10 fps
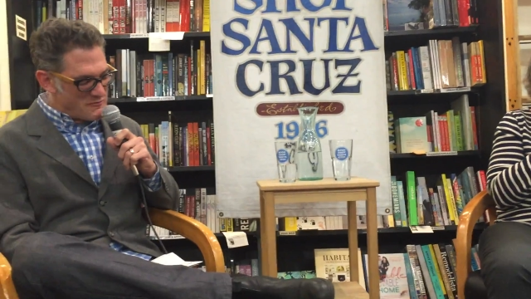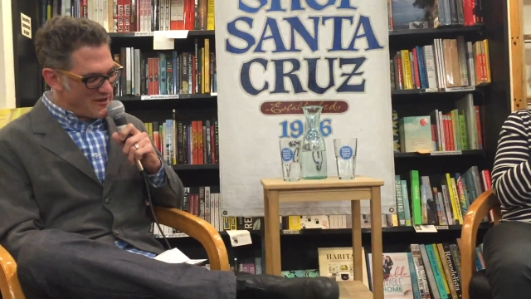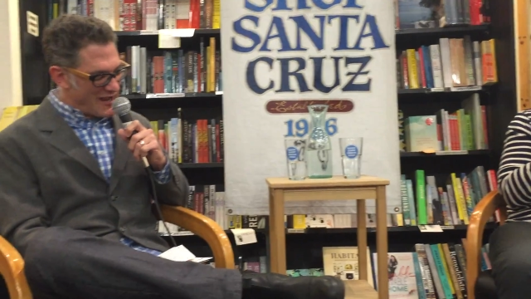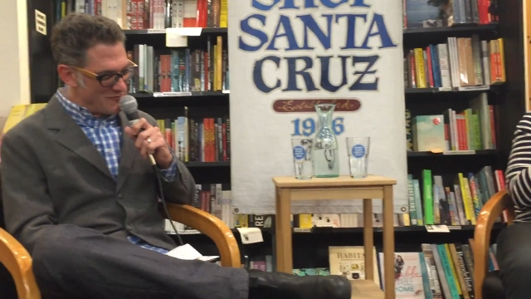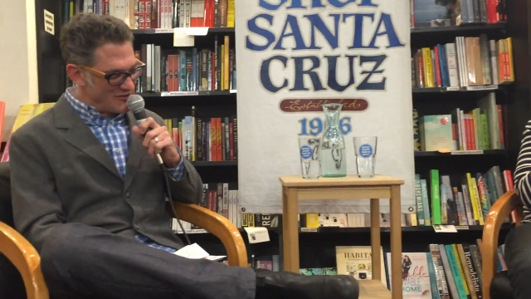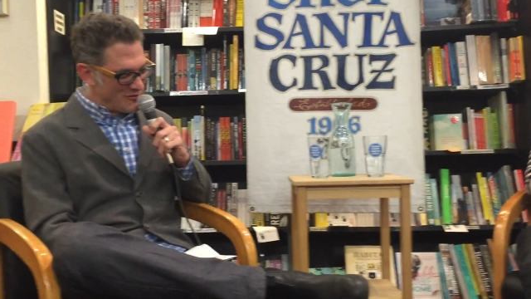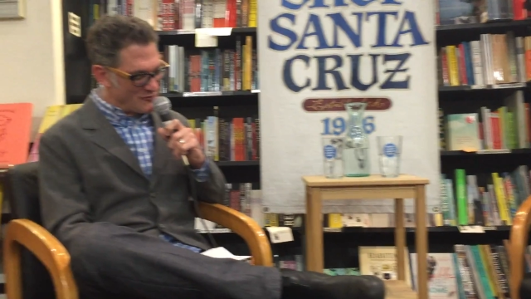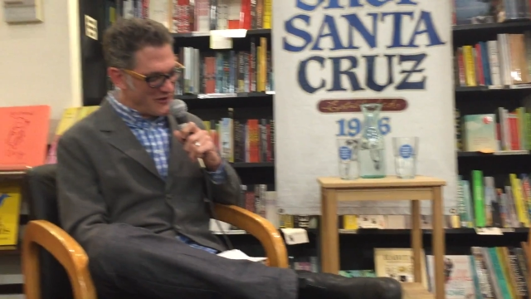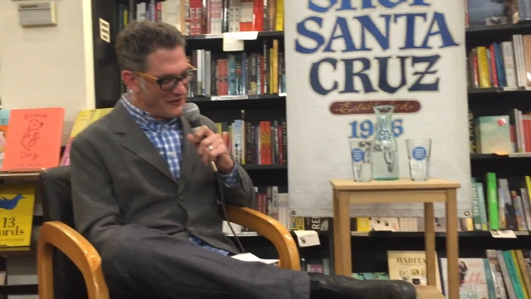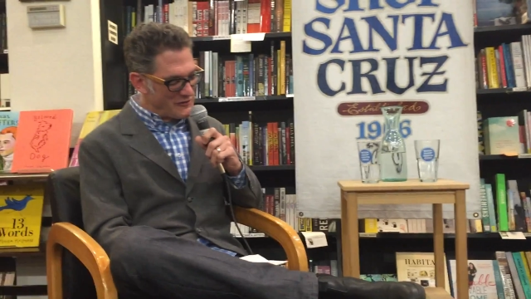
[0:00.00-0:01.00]
I'm, I'm going to jump
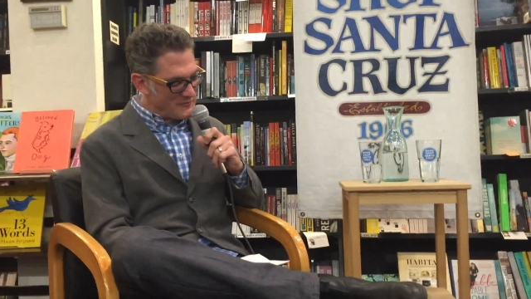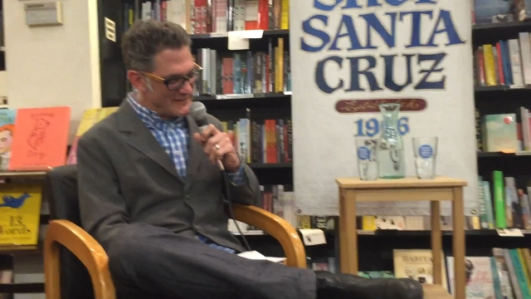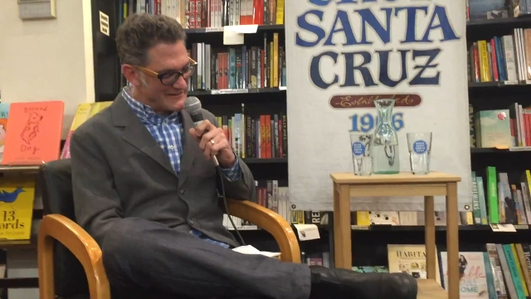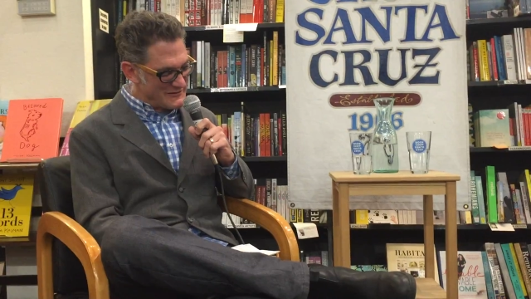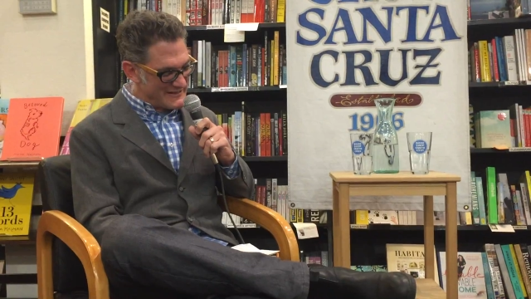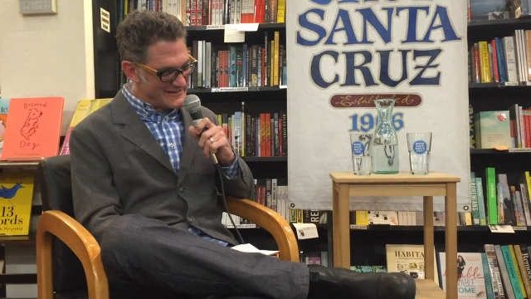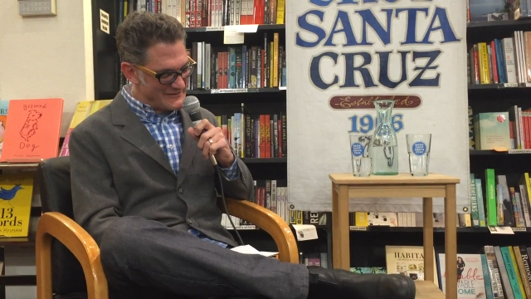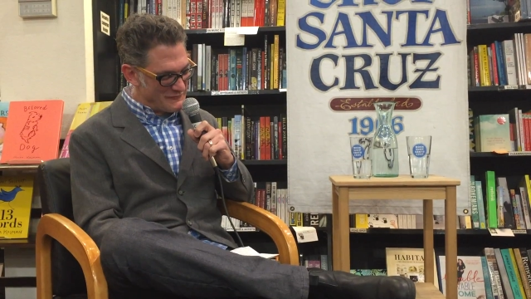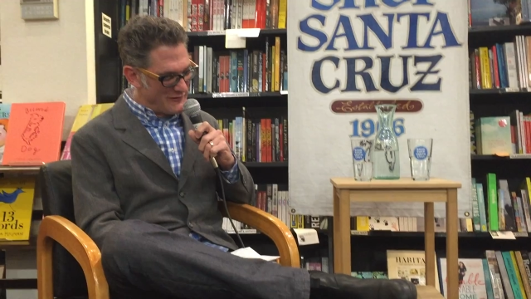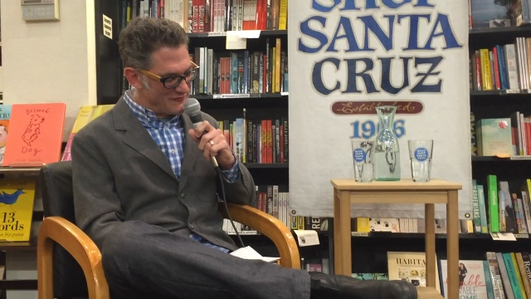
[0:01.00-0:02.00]
around a little bit because
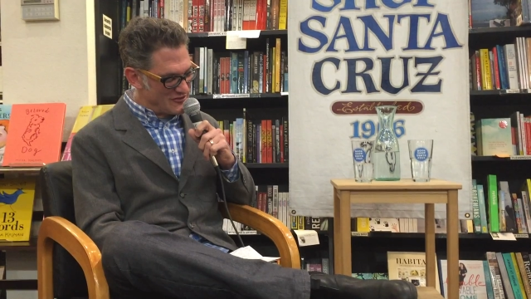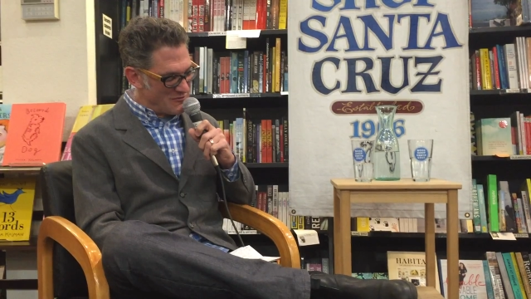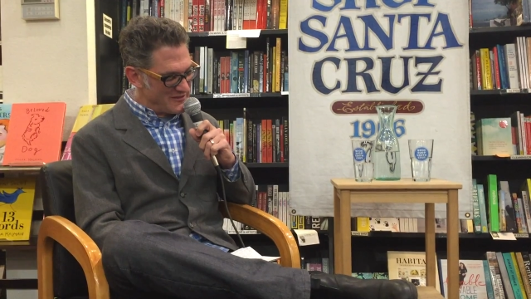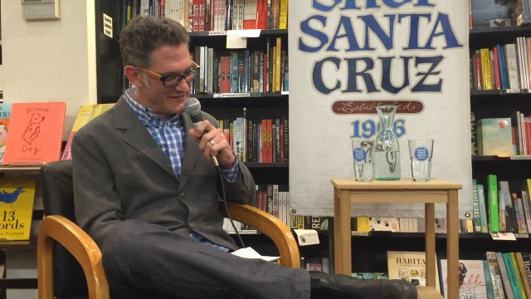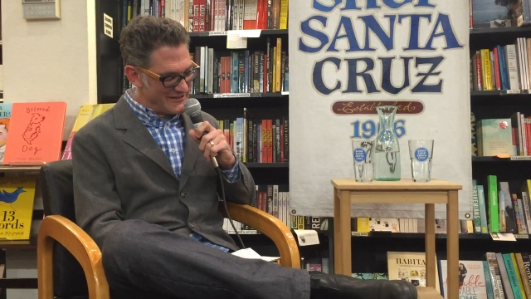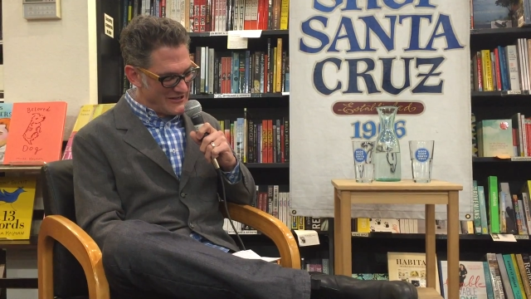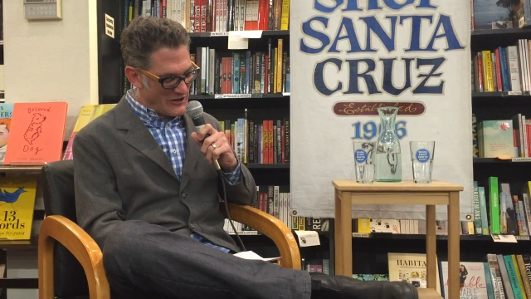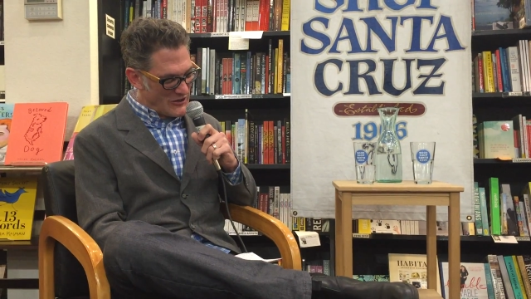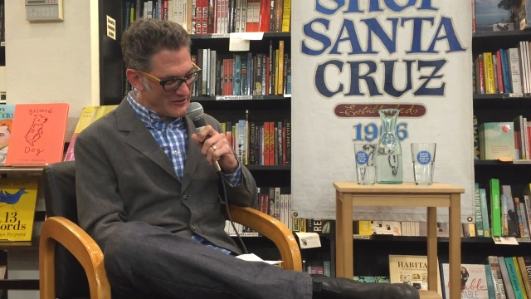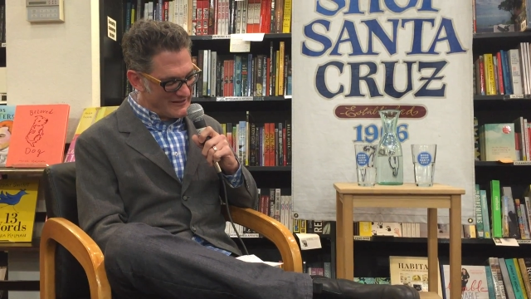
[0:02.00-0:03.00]
we've jumped into the
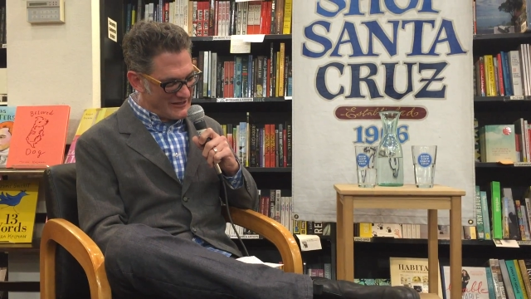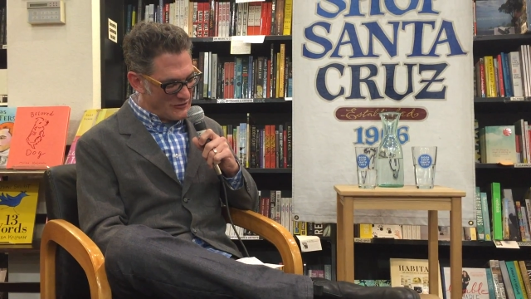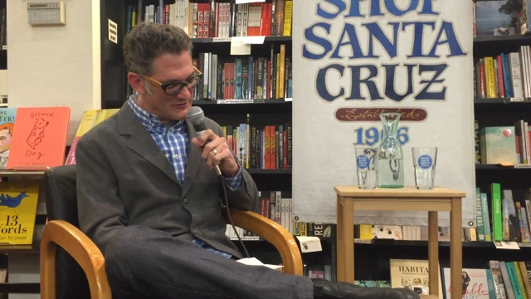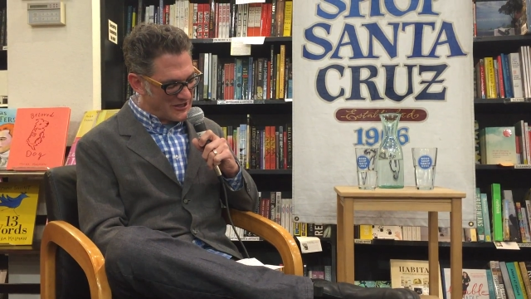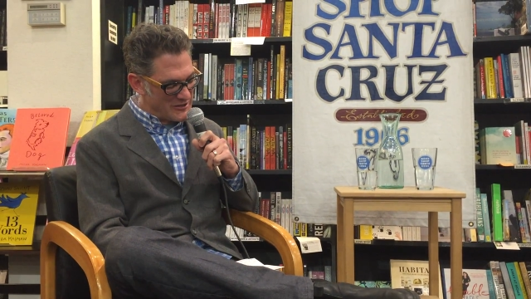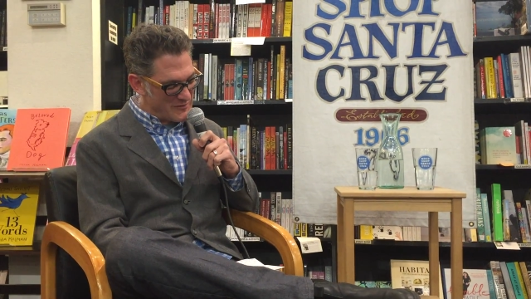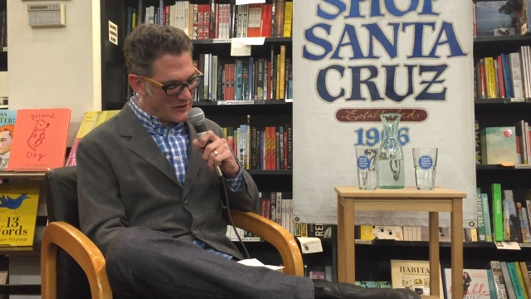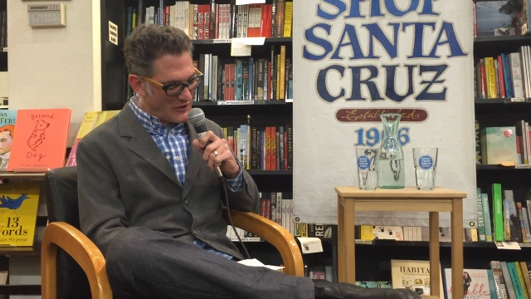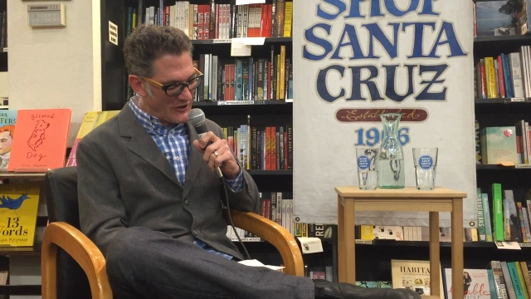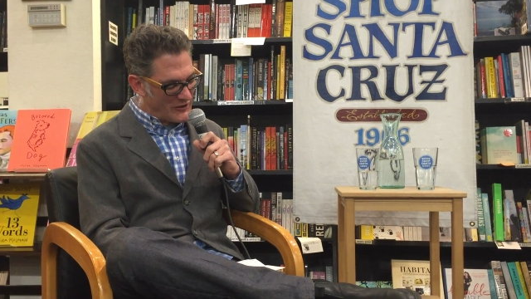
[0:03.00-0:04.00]
art, you know, talking
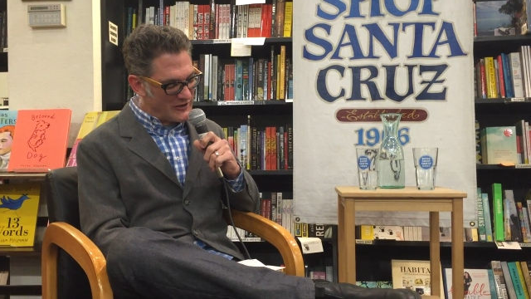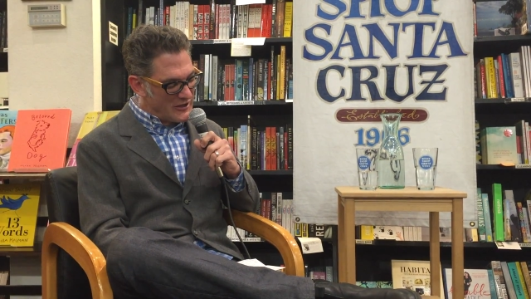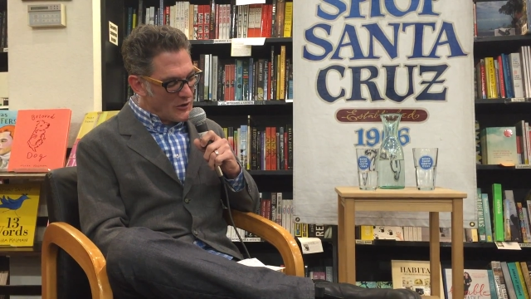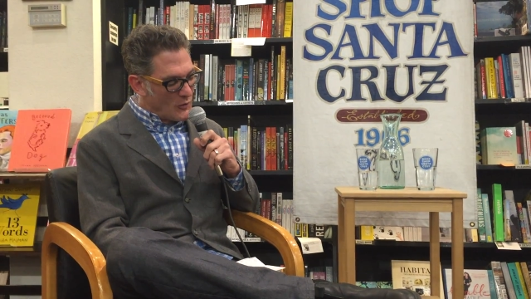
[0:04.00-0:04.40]
about art